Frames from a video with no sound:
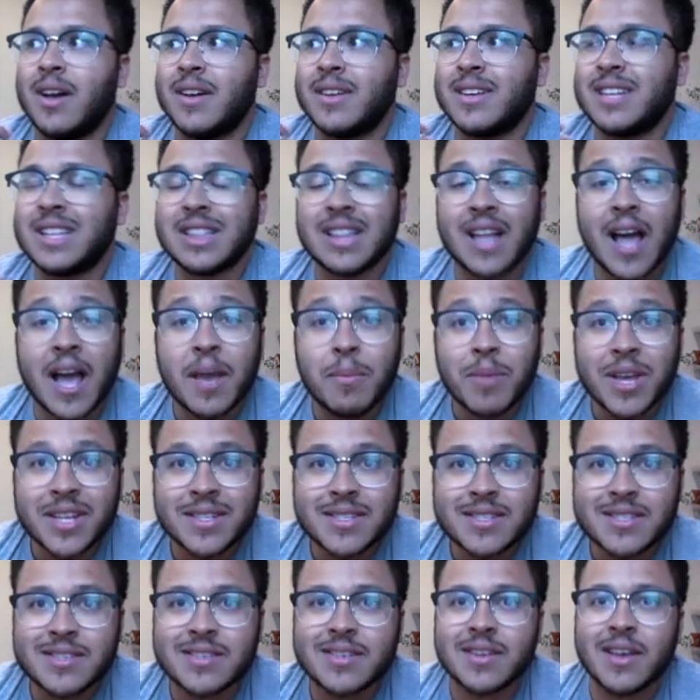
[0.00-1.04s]

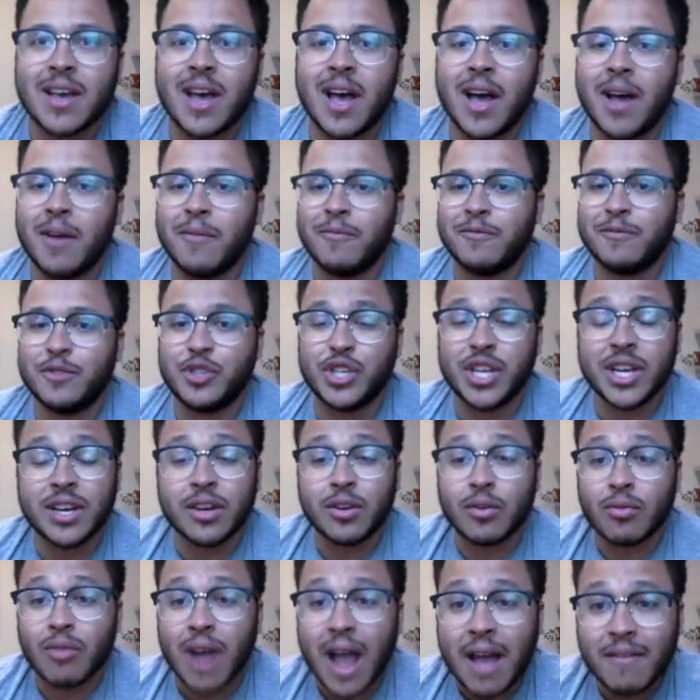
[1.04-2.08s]
climates,
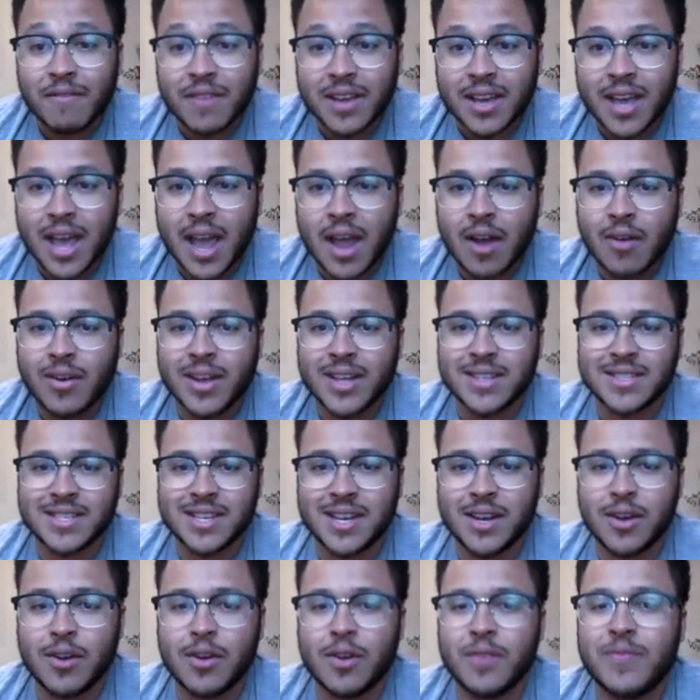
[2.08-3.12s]
geographic areas
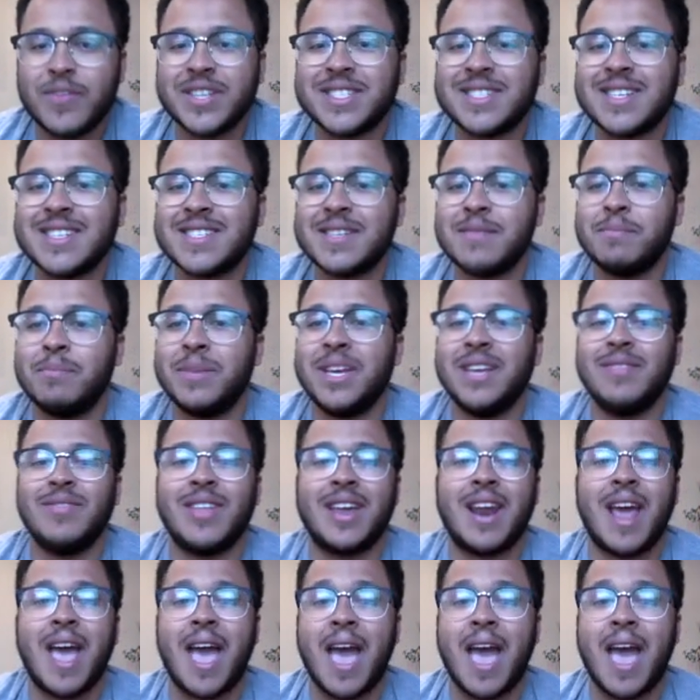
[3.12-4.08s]
here. This doesn't mean that